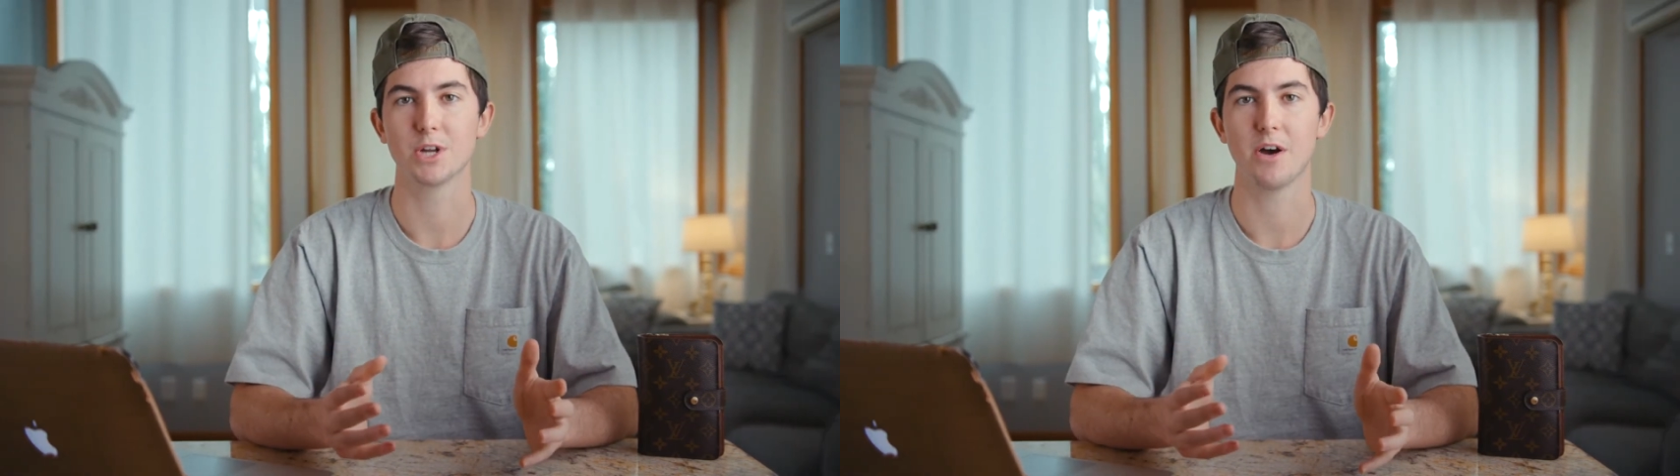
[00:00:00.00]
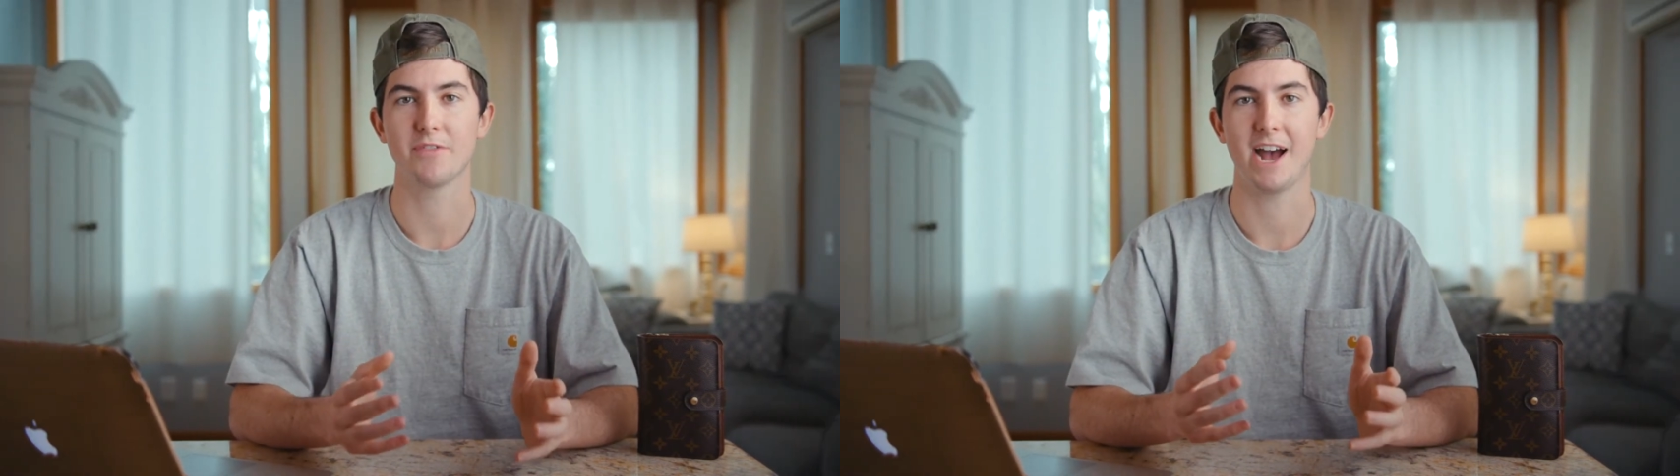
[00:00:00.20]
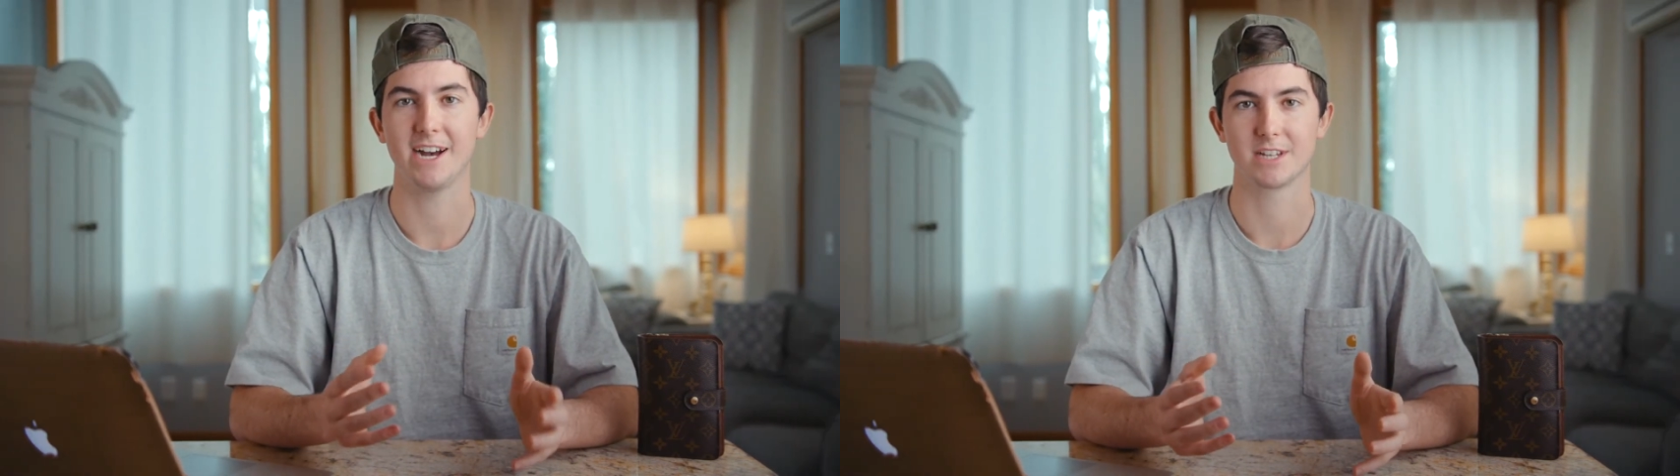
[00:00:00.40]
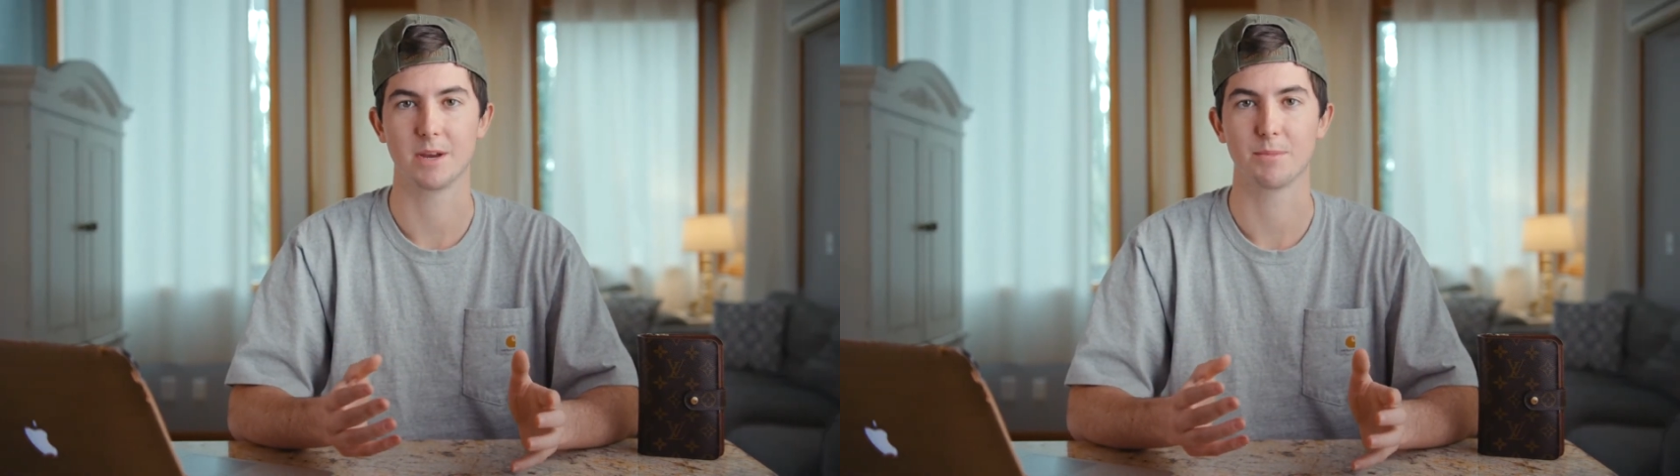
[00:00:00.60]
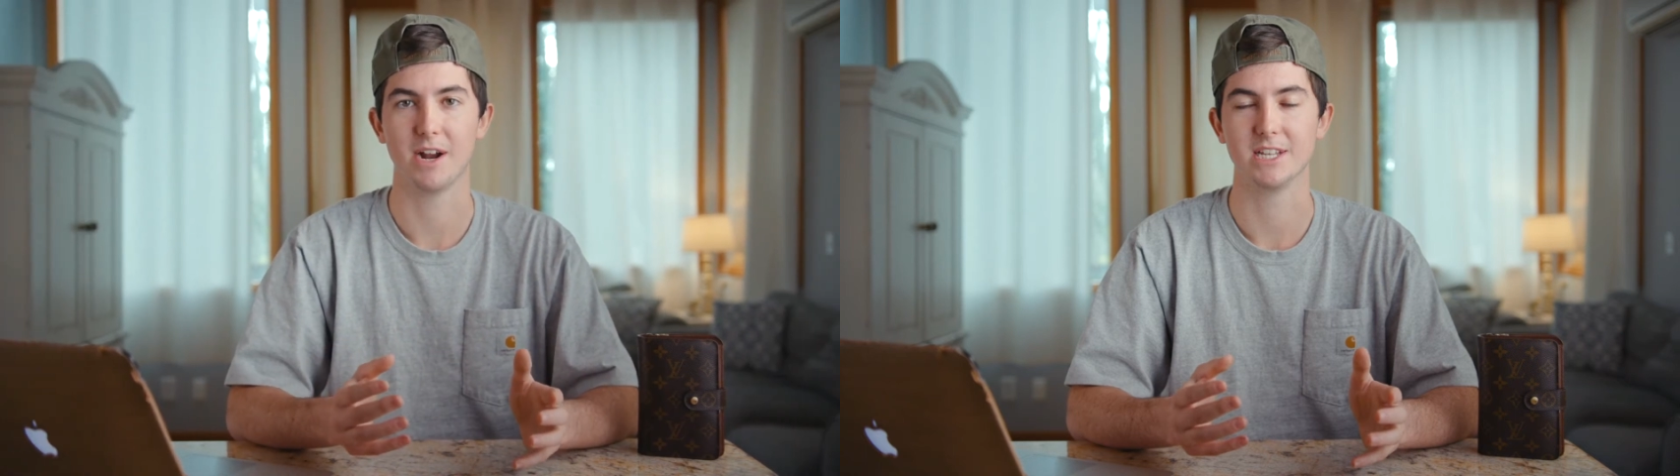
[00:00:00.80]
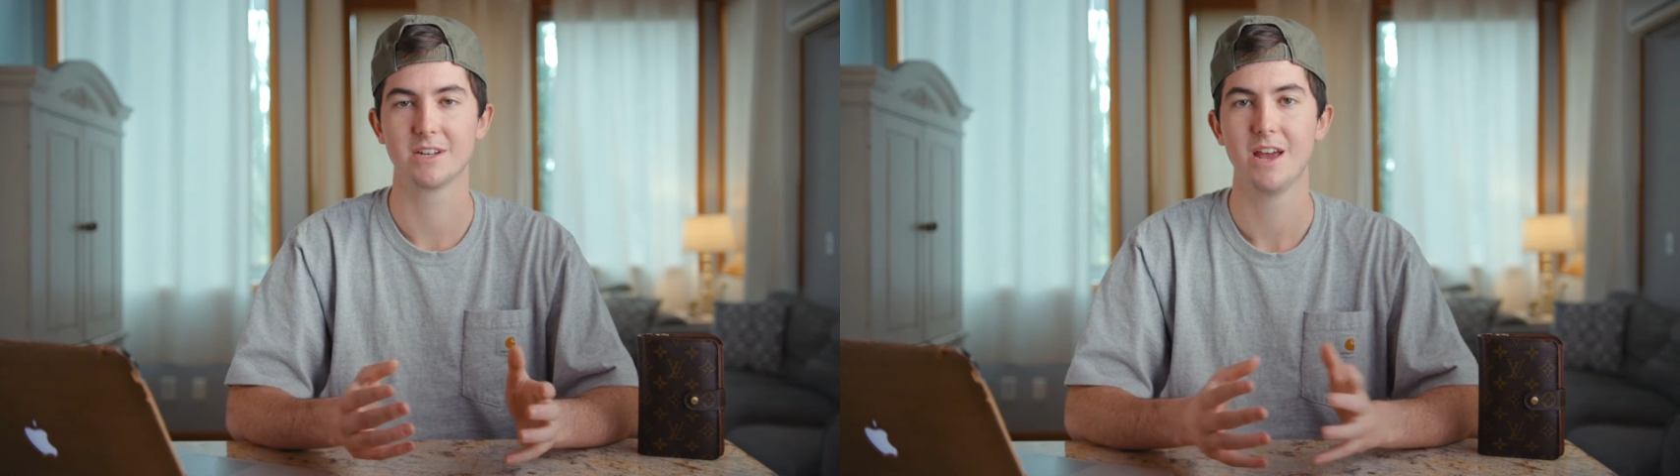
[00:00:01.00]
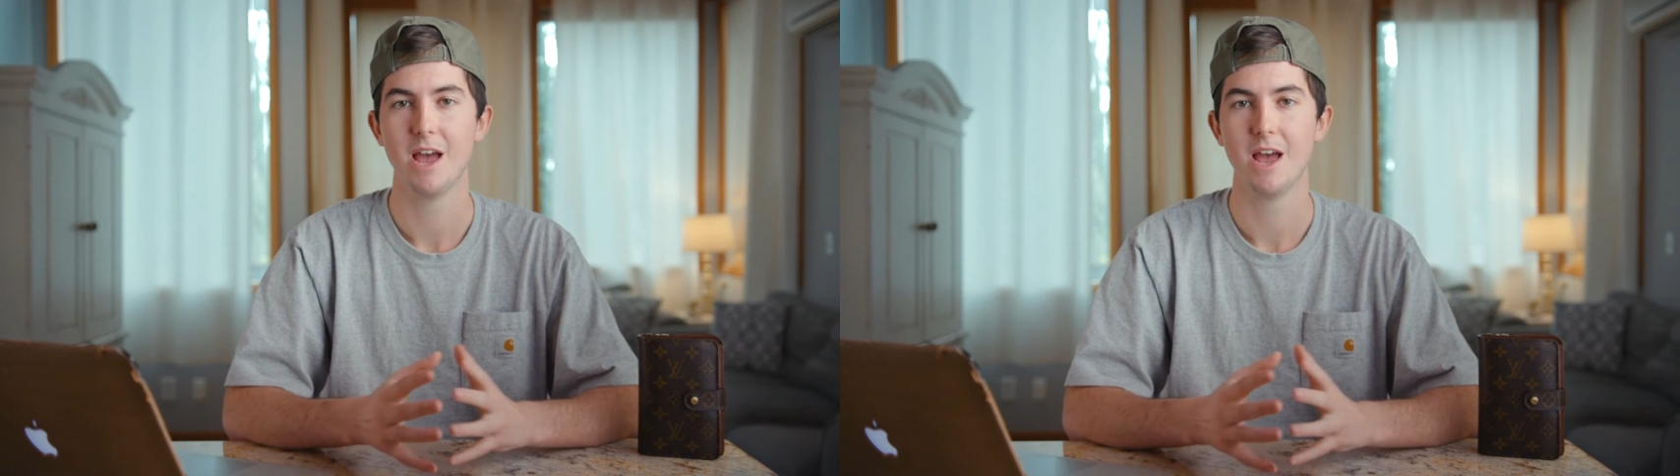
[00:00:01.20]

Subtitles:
off the asking price.